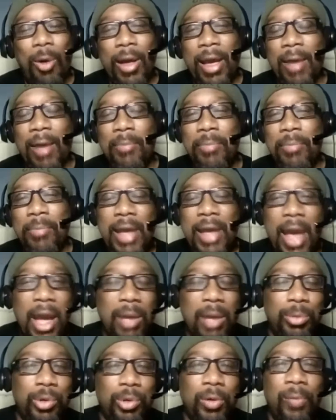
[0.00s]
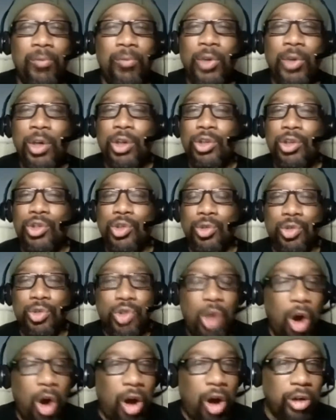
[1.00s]
and be able to
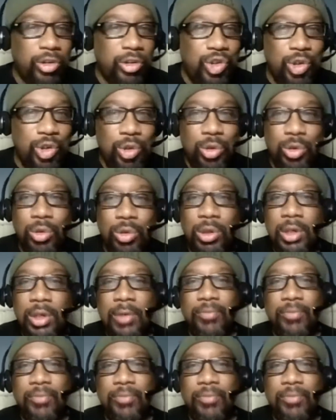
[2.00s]
talk to,